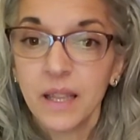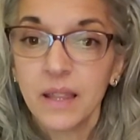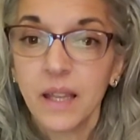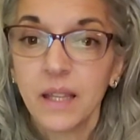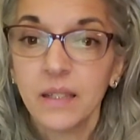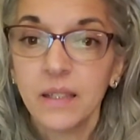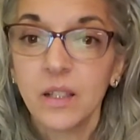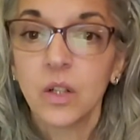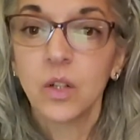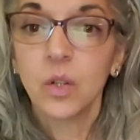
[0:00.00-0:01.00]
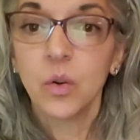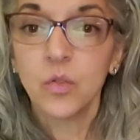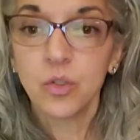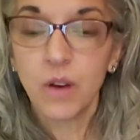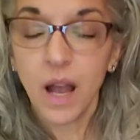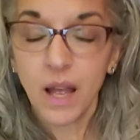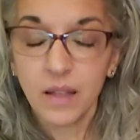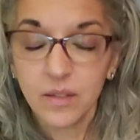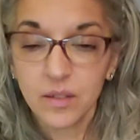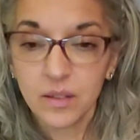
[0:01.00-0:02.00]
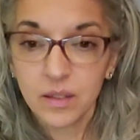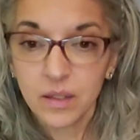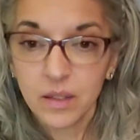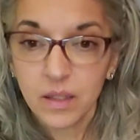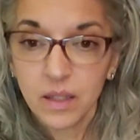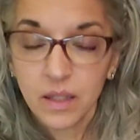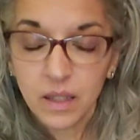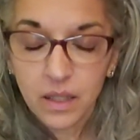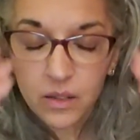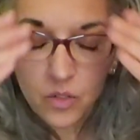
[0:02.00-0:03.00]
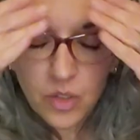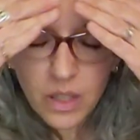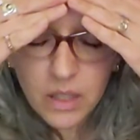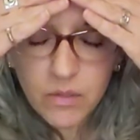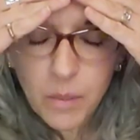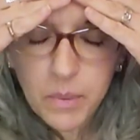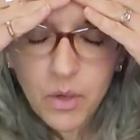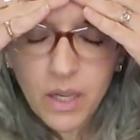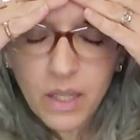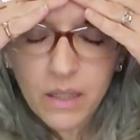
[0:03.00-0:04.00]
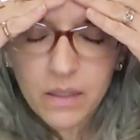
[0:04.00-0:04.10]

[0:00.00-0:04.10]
Then close your eyes and gently rub your head.